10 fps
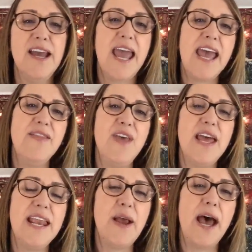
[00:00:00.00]
And
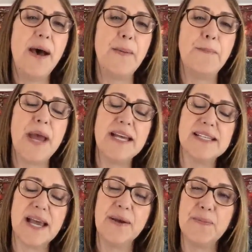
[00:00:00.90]
then as
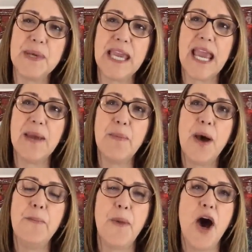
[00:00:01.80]
I became
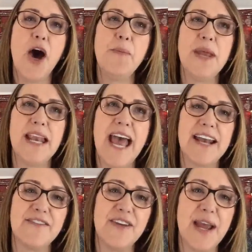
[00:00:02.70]
a mom and had
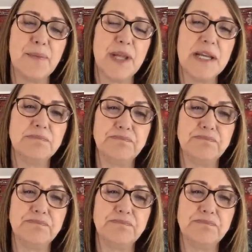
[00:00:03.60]
a family,